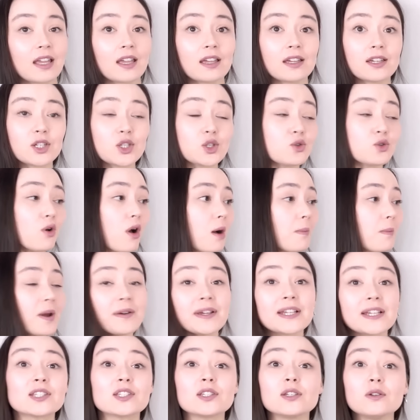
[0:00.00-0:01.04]
Strawberry
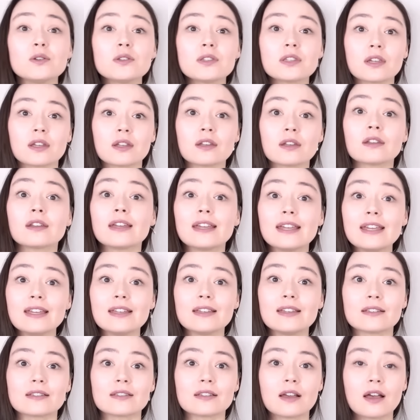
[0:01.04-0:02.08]
Susan
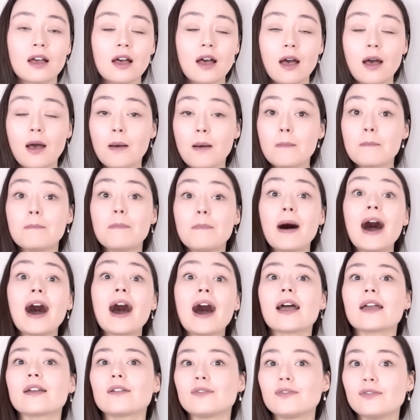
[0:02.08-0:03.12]
is
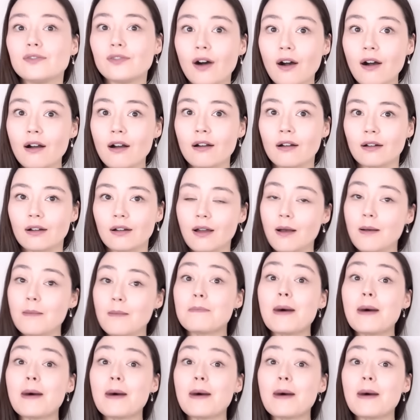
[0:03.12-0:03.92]
by far,